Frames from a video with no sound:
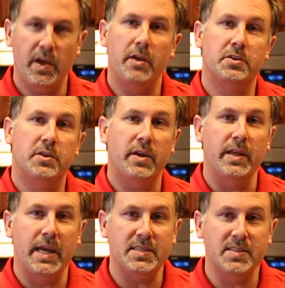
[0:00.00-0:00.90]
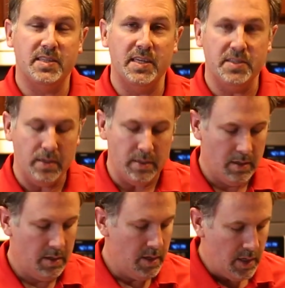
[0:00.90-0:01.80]
got your turkey nice and seasoned,
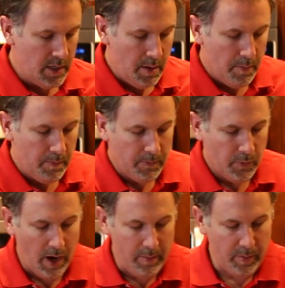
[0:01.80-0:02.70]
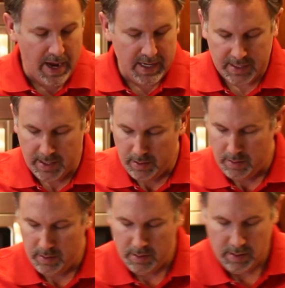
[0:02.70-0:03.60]
grab your basket,
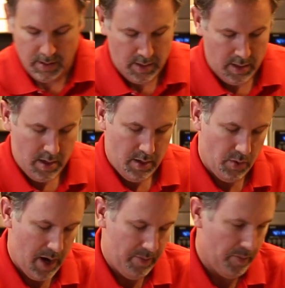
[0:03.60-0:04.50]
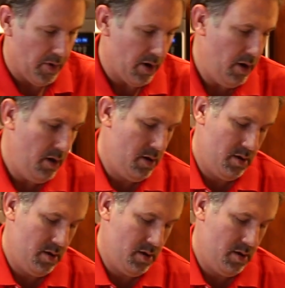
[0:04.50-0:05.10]
Grab your bird,